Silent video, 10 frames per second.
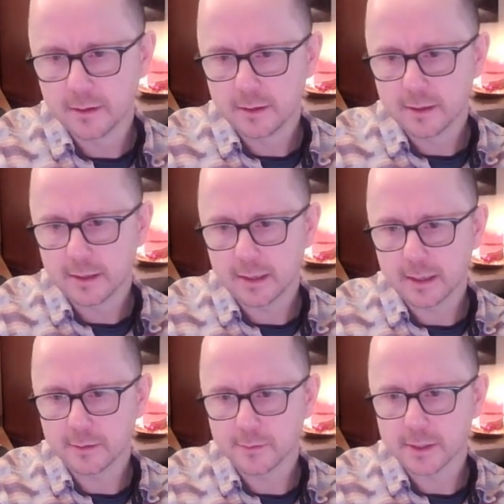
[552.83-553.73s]
Otherwise,
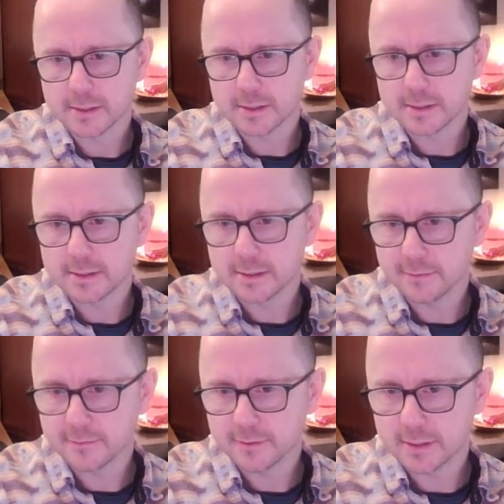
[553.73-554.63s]
it's
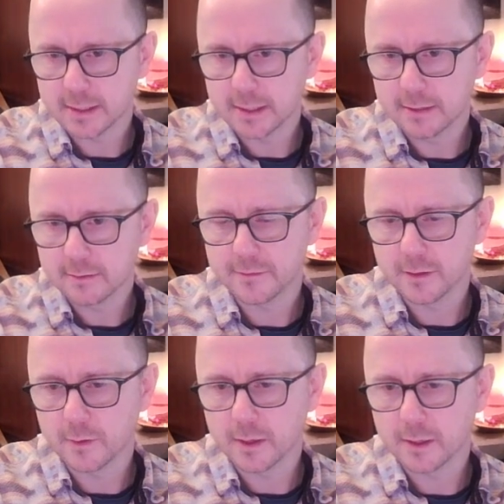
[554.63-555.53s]
17, making
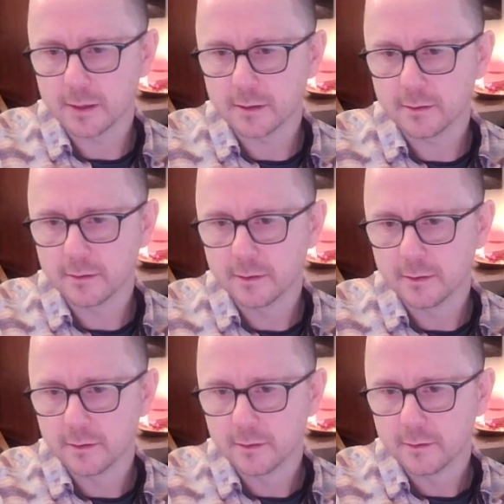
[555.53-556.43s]
51,
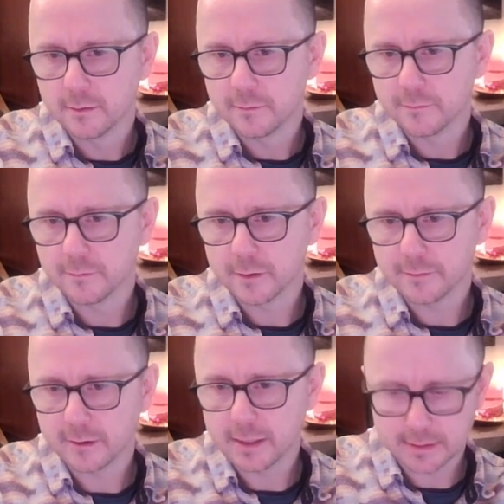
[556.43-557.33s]
45 in here, and
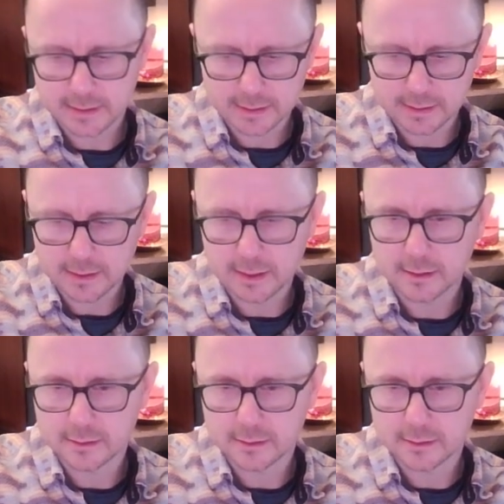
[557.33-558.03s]
then 6 in here.